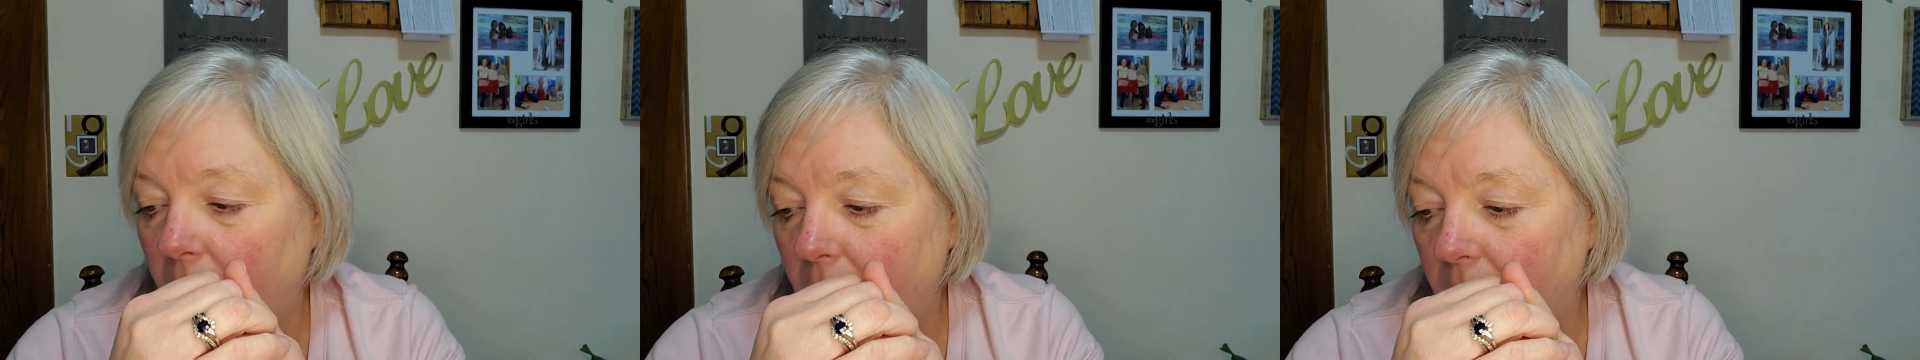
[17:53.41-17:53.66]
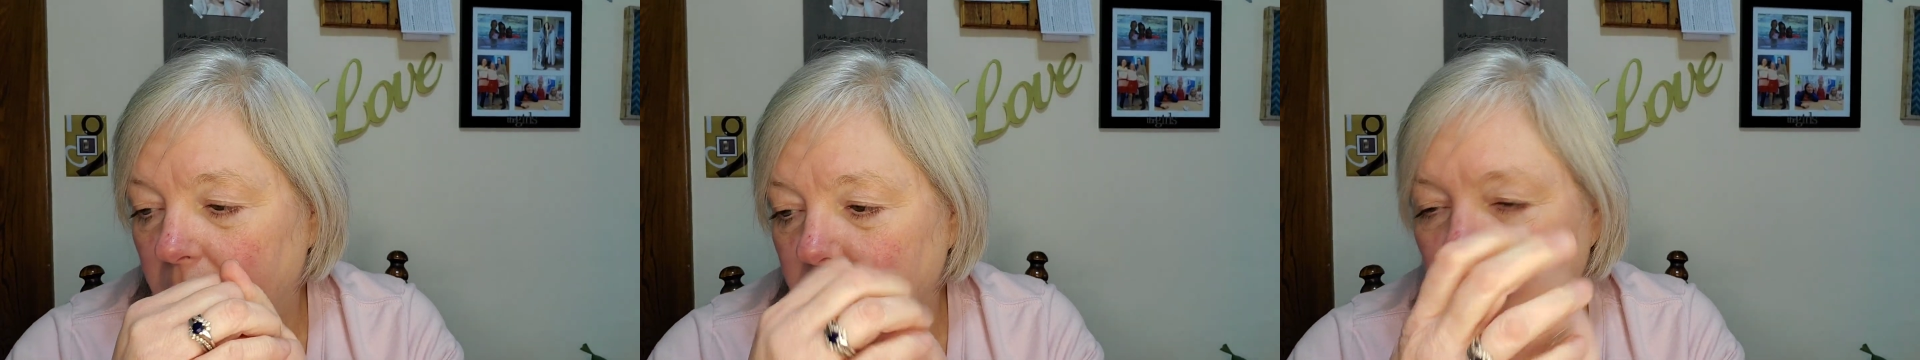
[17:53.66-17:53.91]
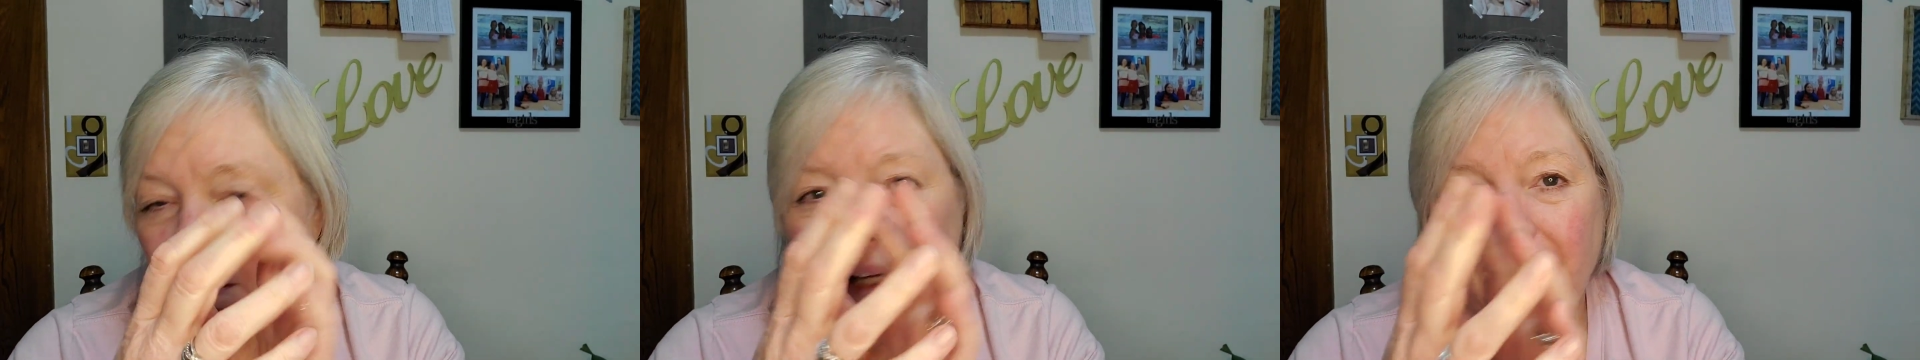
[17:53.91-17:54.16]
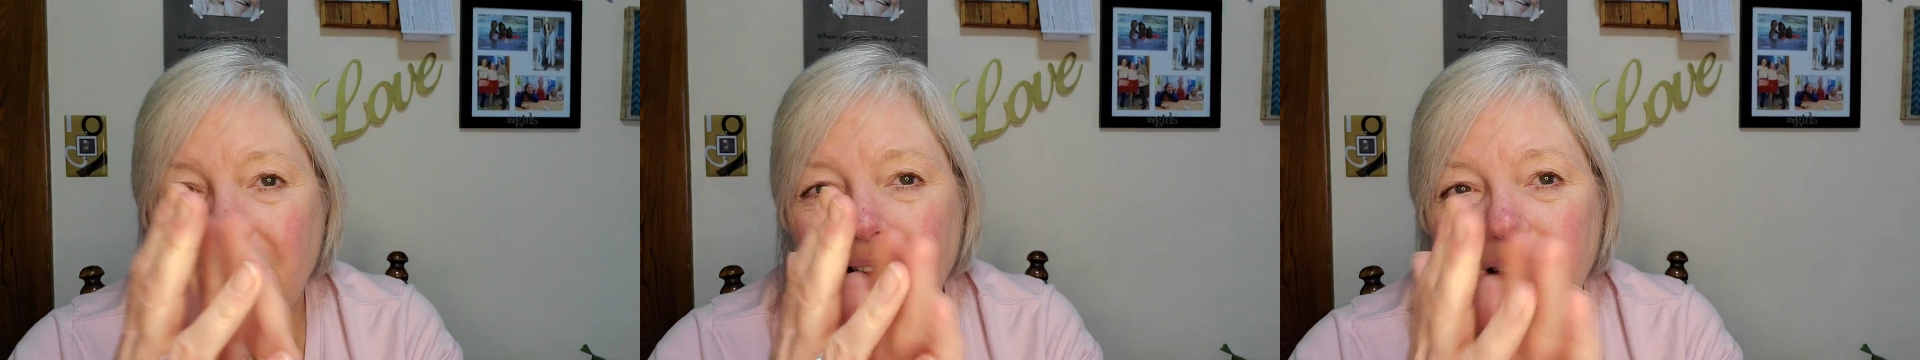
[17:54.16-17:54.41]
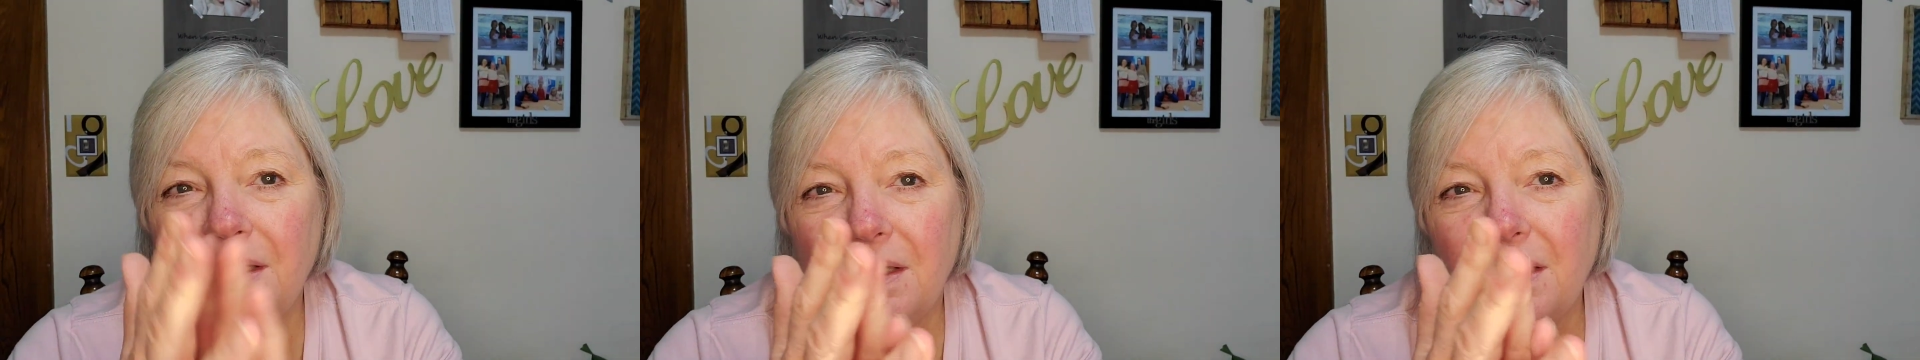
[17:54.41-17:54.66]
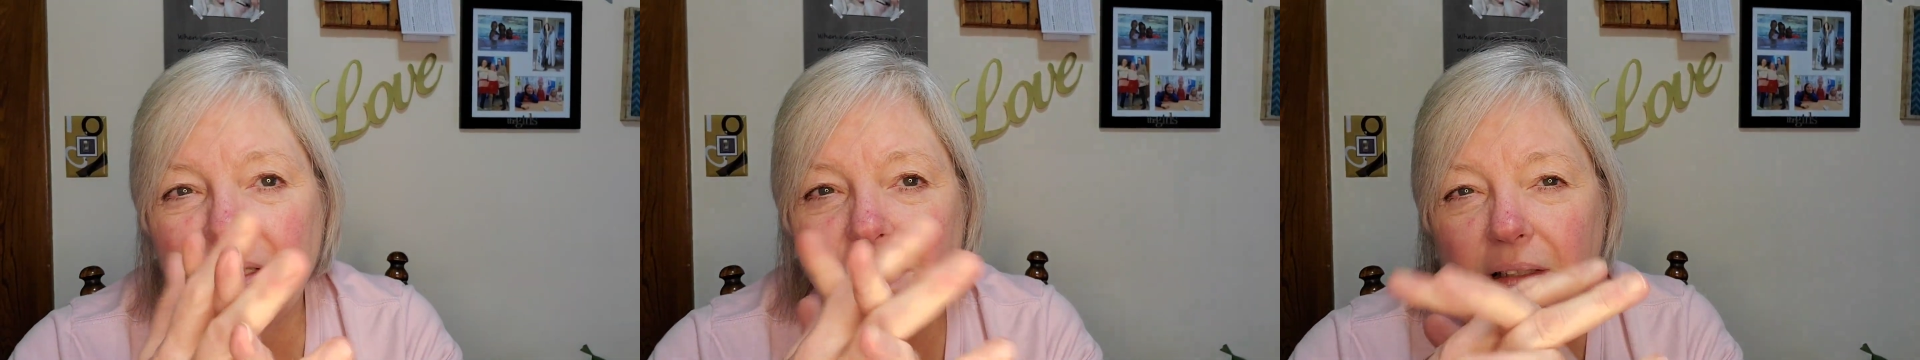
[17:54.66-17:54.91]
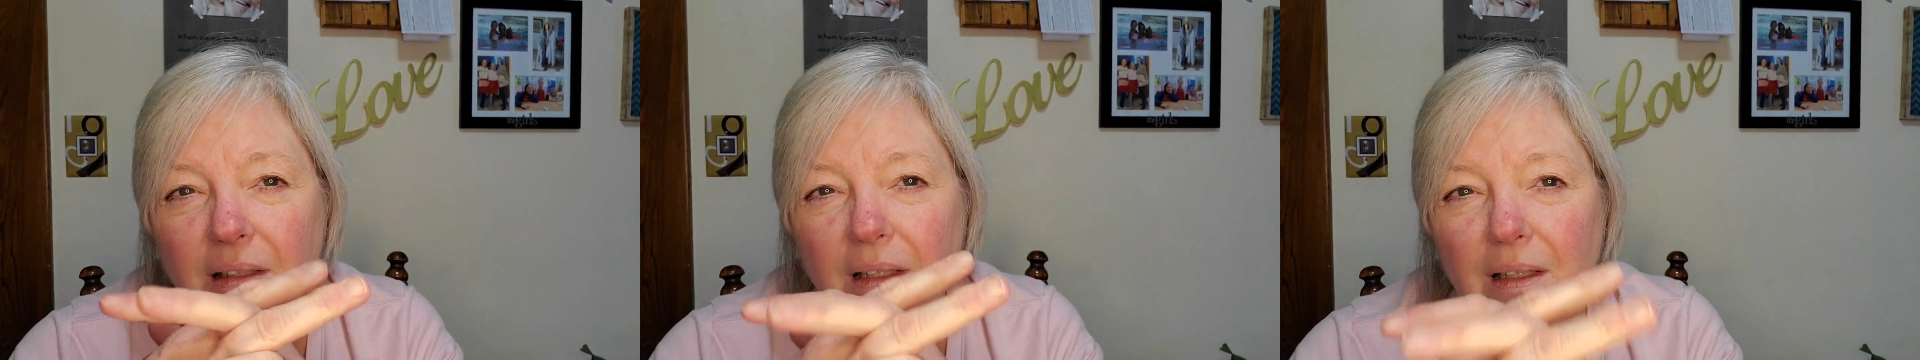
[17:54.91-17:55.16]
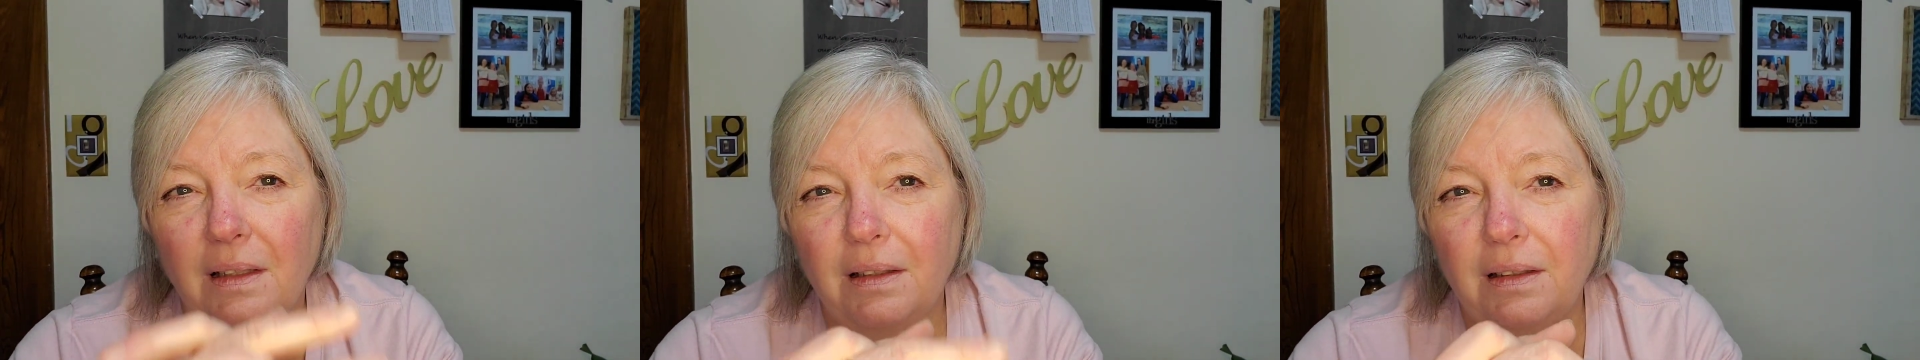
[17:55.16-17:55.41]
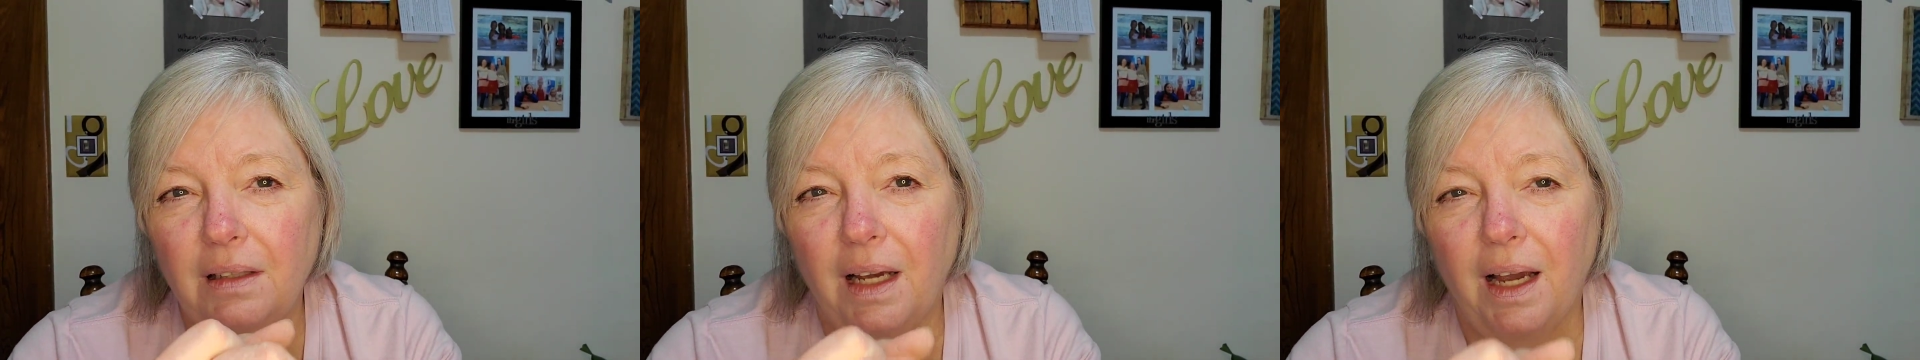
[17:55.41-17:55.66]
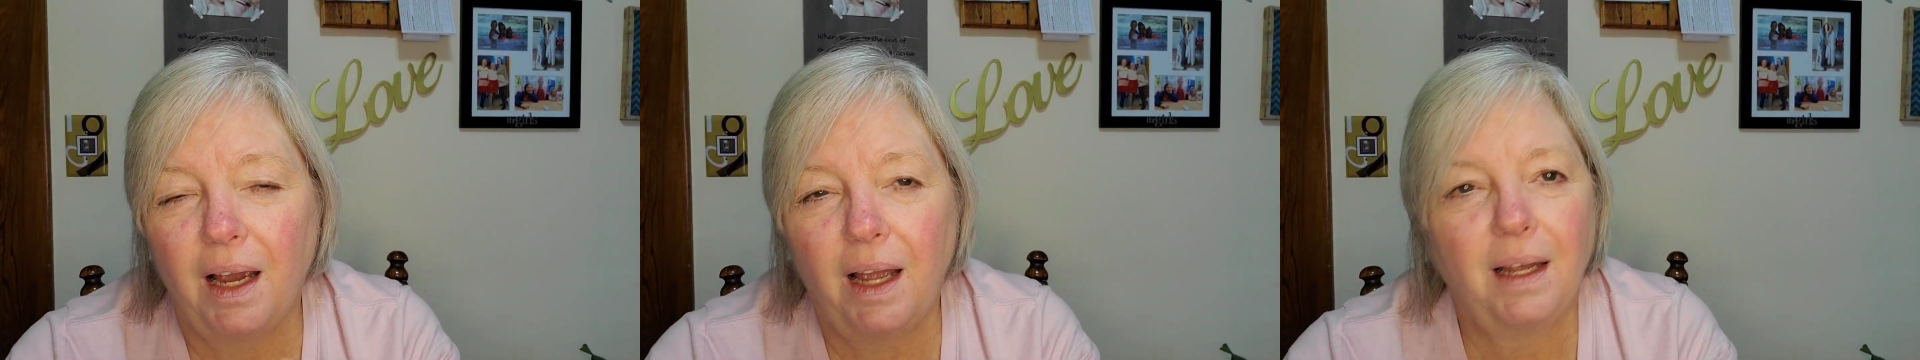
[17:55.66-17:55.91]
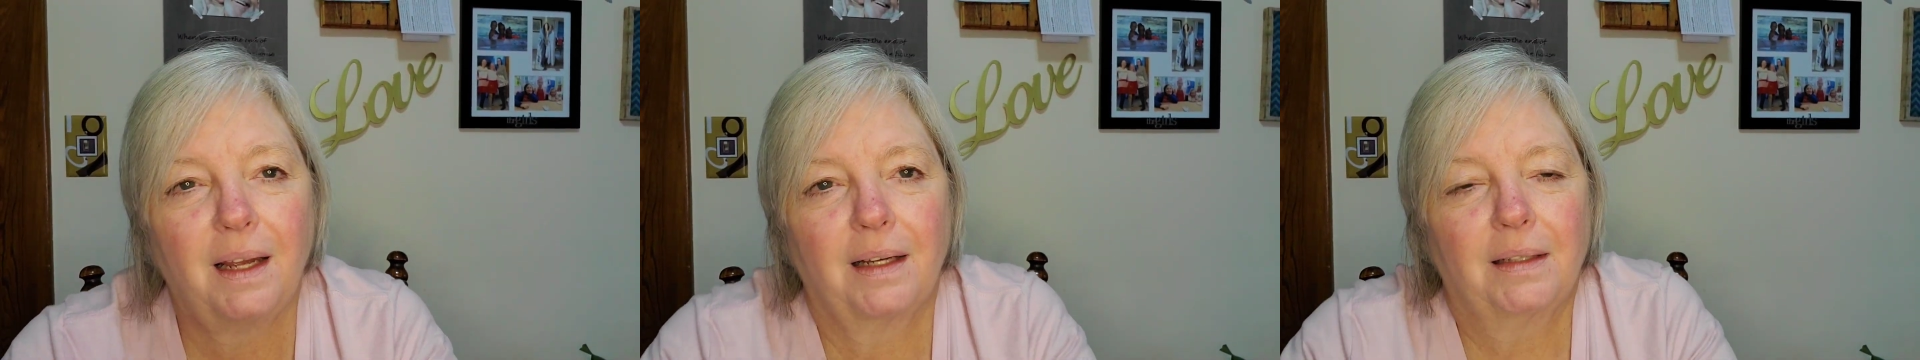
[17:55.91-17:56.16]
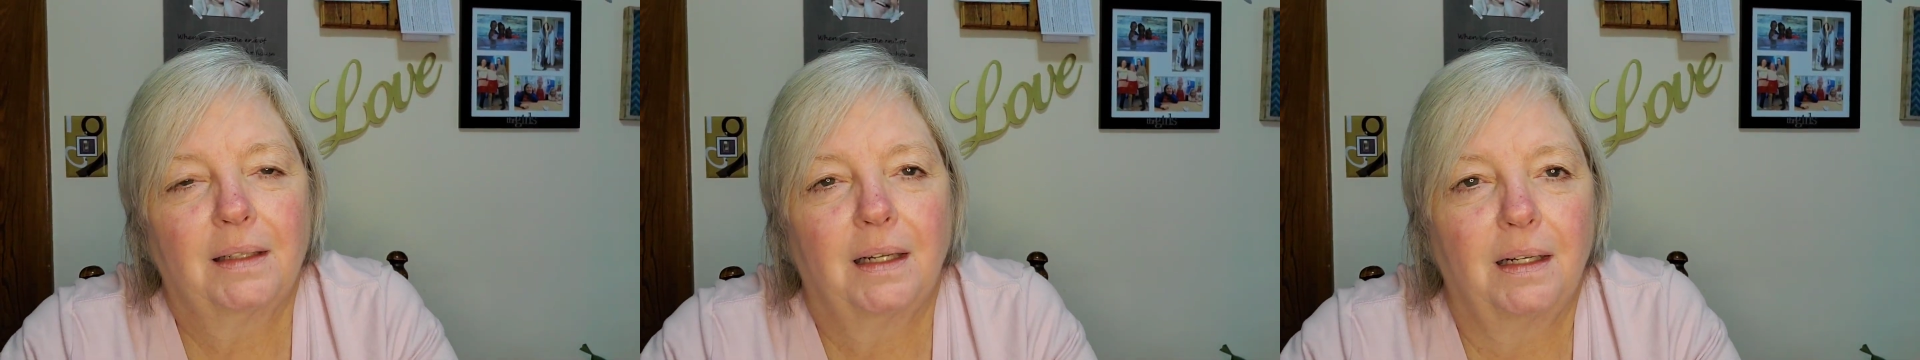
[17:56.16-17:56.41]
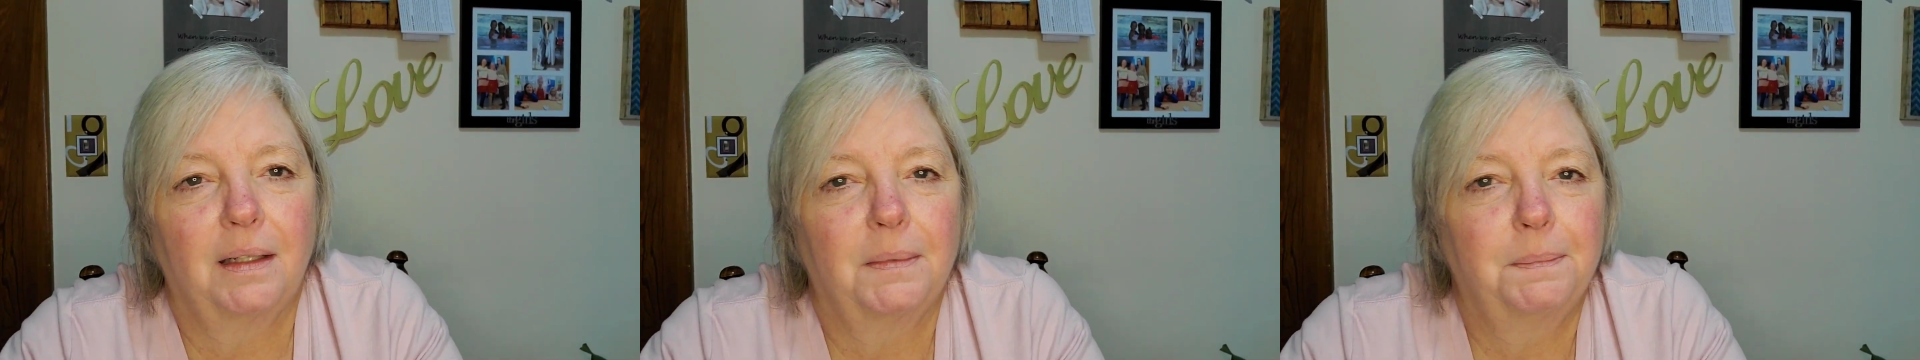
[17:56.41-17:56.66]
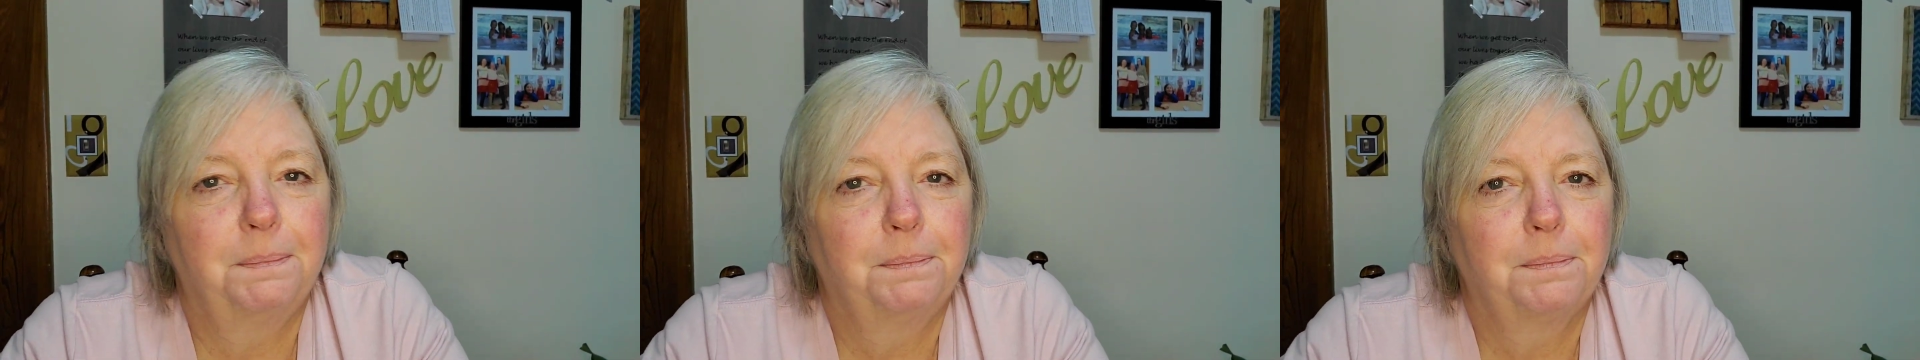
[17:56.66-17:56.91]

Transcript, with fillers: um, not the sleek and slim, and um,